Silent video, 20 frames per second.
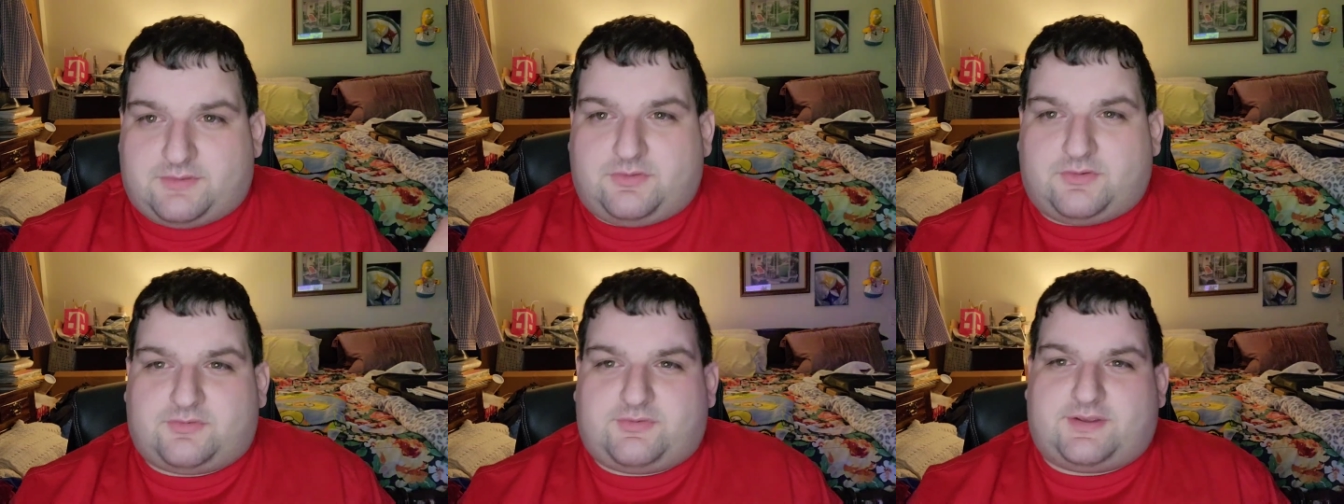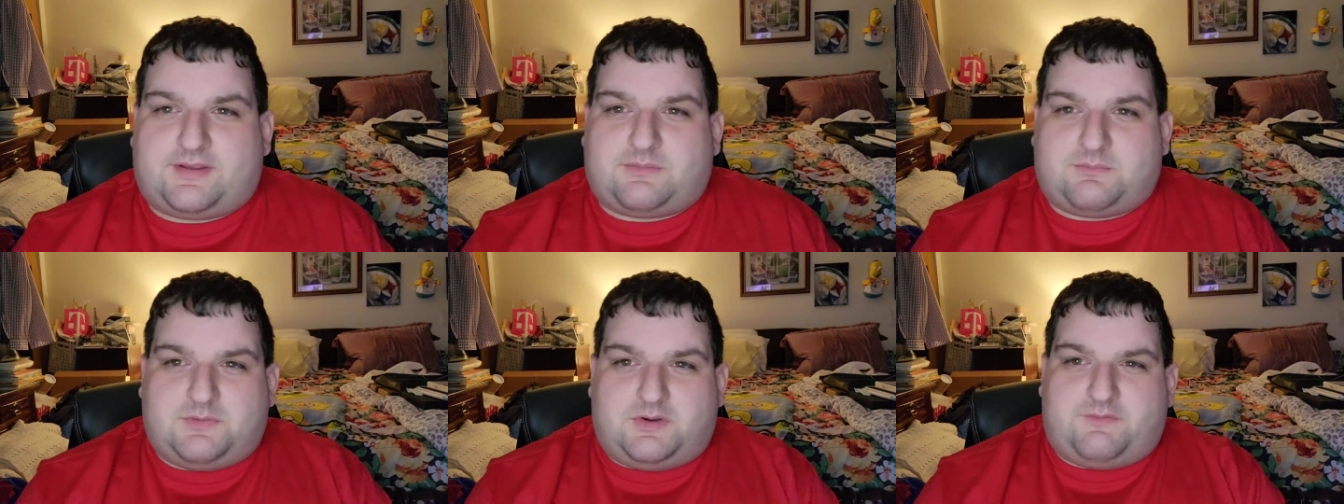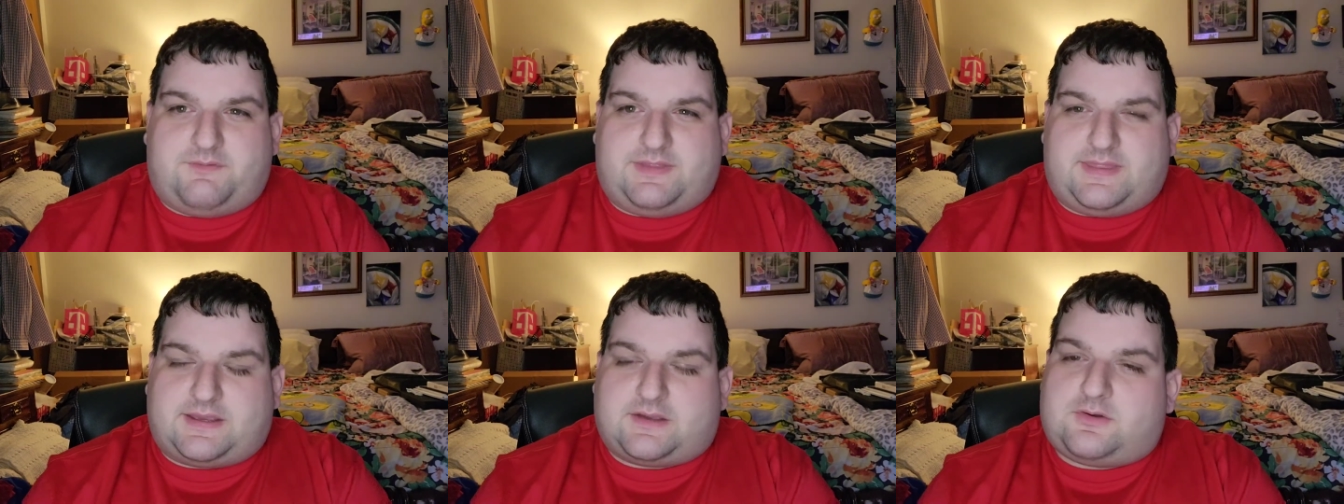It looks like a
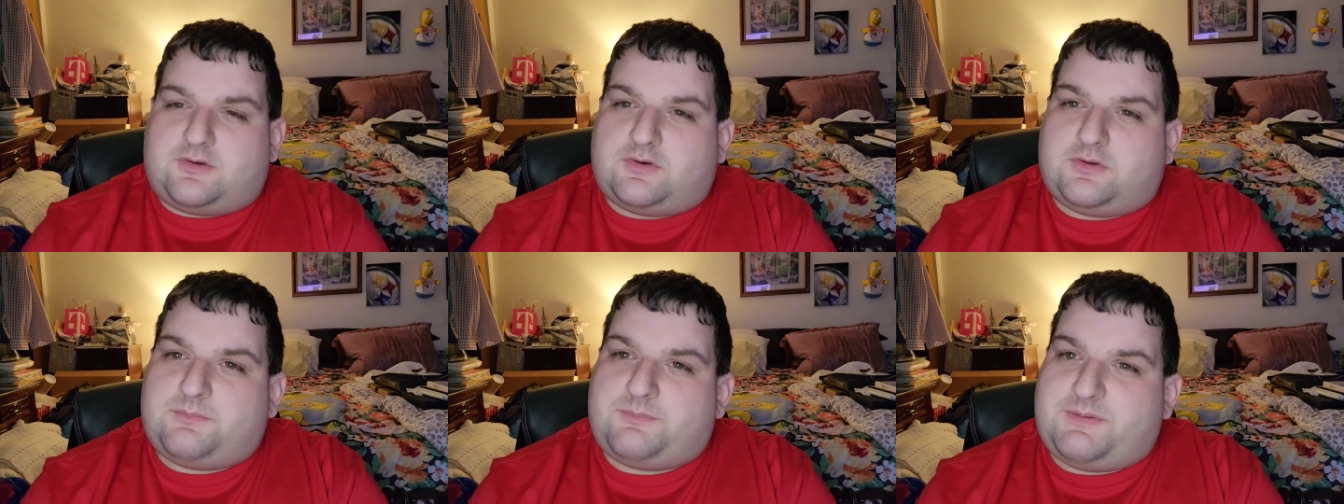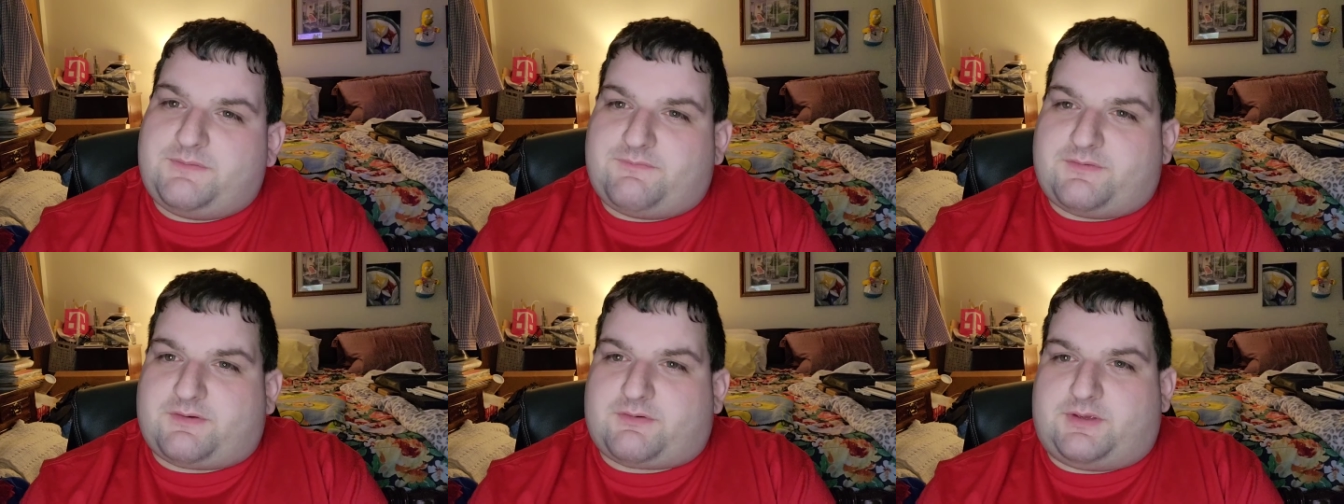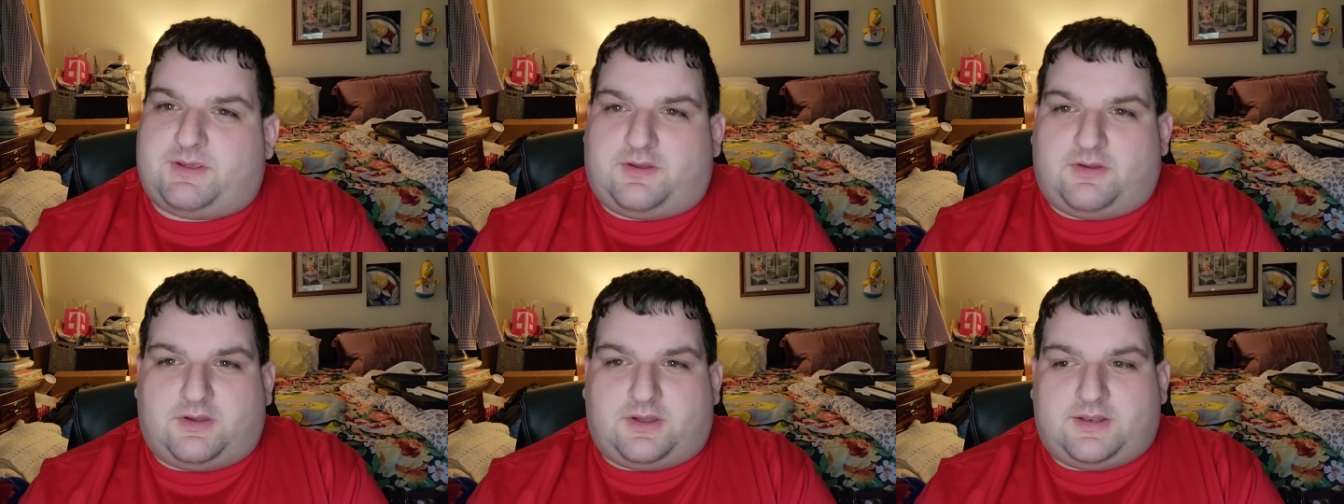movie that could be
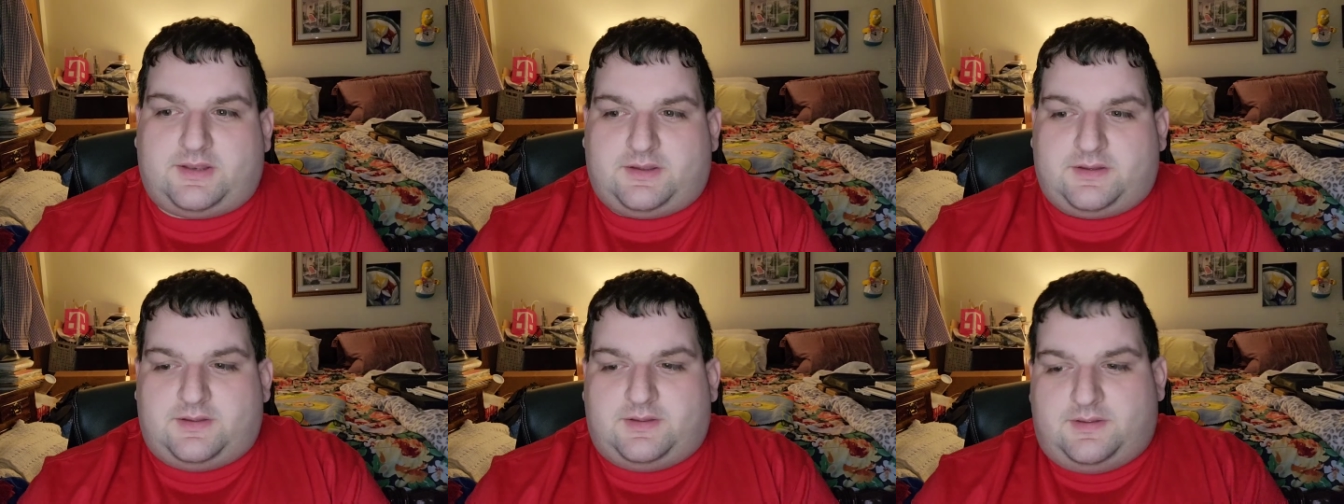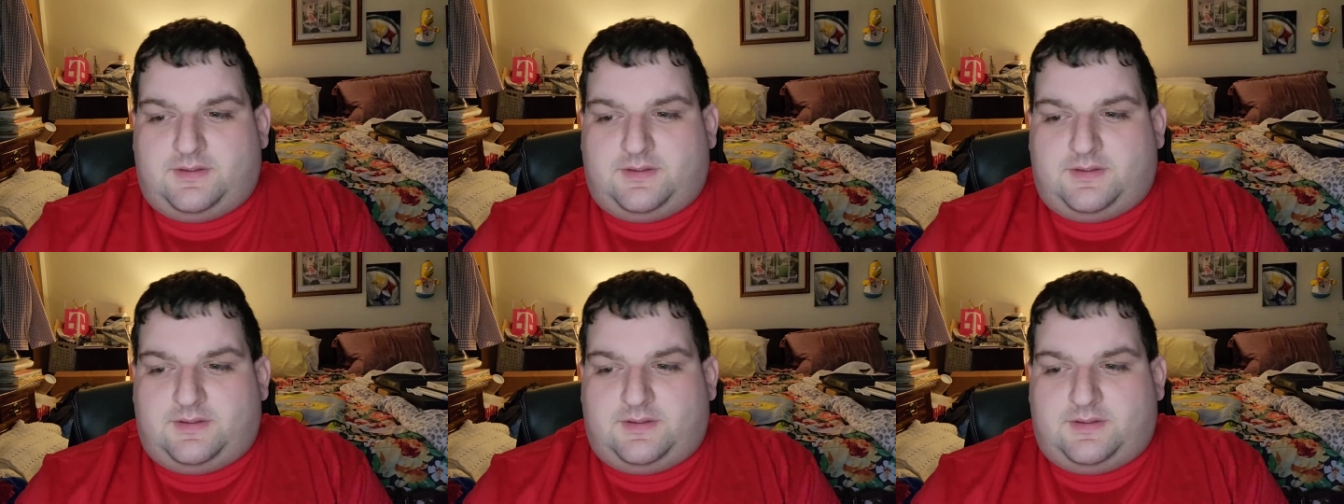very good,